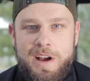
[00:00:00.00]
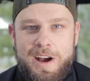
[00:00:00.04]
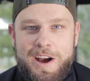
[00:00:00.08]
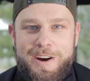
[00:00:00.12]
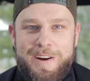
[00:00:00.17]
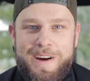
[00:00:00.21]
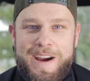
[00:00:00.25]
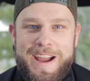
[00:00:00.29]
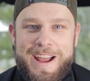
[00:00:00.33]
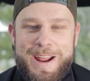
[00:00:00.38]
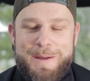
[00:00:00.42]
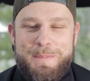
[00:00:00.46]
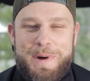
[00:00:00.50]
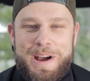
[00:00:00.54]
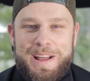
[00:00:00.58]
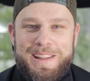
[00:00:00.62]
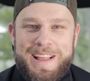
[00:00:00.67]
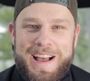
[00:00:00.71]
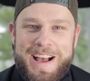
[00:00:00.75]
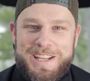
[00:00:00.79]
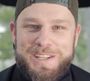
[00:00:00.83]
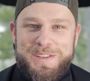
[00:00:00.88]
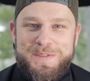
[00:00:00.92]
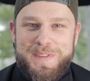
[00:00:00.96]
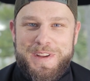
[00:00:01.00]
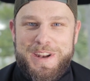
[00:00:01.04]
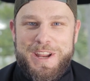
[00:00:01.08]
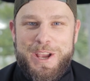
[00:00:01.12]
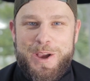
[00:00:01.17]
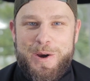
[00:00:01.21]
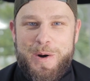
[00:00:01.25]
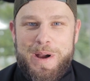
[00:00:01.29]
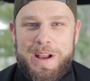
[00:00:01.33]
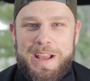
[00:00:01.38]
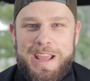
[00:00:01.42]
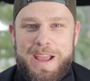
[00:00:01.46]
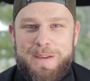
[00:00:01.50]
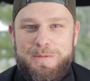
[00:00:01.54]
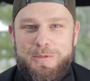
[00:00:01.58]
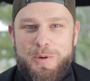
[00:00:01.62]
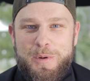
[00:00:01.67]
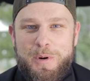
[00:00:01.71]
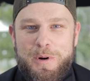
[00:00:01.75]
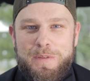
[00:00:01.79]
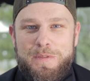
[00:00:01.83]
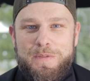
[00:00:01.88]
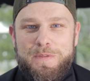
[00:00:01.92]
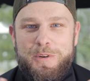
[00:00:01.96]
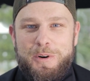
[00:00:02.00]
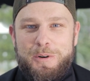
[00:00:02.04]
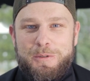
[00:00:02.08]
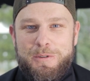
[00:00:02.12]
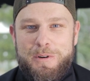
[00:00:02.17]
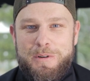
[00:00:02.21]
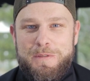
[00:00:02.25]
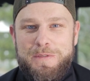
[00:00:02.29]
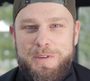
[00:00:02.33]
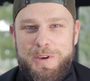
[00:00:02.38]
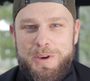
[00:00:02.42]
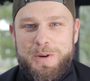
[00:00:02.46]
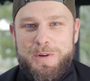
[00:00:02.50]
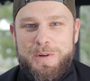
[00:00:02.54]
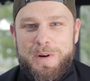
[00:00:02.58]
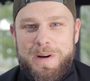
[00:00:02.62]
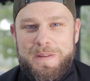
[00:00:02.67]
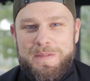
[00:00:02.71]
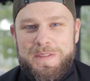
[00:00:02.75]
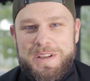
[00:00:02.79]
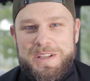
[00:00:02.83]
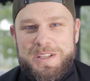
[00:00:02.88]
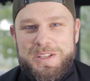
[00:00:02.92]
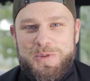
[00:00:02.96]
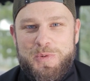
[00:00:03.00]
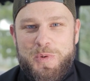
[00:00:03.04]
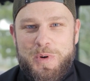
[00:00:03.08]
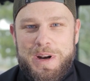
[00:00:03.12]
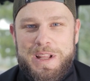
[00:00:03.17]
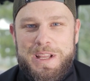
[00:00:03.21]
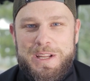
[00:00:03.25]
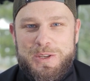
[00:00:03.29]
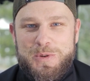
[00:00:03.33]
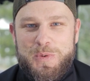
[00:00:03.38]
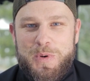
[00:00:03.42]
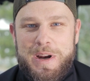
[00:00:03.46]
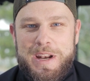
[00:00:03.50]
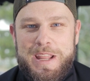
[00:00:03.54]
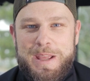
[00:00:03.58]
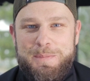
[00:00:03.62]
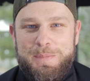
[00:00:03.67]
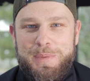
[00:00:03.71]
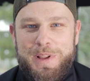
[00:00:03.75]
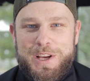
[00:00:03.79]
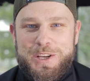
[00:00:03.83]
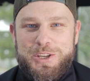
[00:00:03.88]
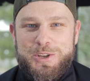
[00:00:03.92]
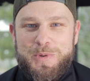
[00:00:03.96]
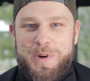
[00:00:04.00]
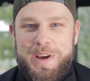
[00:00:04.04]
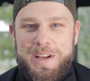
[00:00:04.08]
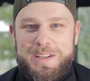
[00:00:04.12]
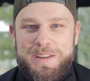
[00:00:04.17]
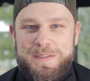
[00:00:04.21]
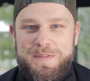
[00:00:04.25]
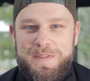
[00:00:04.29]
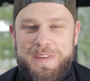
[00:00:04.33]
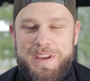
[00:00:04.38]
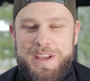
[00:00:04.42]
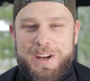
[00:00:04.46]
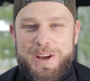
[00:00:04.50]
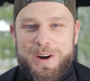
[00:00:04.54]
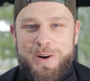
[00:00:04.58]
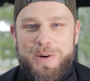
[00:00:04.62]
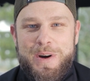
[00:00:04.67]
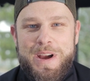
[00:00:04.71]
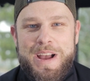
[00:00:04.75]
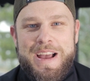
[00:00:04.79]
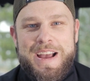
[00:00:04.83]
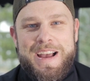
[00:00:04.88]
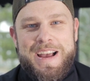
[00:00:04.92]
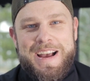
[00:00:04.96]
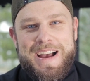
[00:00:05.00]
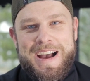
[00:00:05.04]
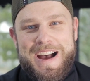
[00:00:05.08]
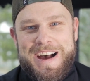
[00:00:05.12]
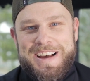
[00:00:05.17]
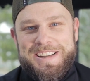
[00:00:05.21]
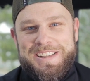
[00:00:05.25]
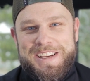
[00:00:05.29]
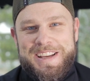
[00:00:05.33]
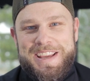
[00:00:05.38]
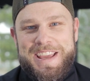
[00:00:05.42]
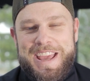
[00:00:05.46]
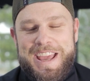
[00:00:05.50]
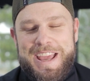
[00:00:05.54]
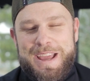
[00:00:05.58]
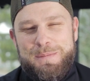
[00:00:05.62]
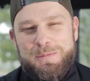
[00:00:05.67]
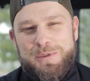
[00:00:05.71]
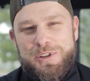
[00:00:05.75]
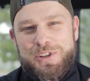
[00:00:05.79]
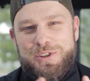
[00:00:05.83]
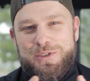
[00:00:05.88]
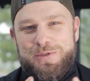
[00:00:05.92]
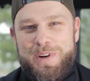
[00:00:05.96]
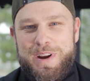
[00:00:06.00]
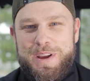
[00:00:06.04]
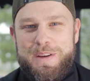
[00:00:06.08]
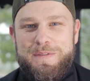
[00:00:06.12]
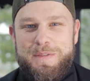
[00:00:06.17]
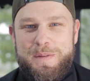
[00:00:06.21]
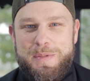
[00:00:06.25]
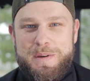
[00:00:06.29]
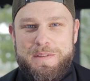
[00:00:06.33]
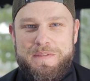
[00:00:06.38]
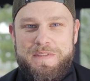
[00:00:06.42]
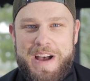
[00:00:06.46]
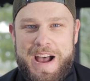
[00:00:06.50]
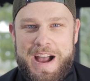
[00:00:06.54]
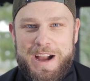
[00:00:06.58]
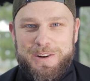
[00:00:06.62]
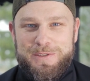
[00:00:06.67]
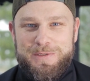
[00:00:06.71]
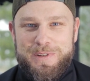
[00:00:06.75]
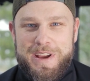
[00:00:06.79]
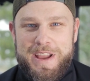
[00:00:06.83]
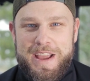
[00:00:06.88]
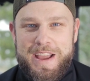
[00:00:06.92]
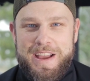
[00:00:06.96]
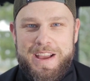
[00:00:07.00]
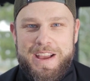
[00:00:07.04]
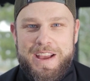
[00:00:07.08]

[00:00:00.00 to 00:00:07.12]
All right, in my last video, I gave you a full review of this 2020 Pleasureway Tofino as it came straight from the factory.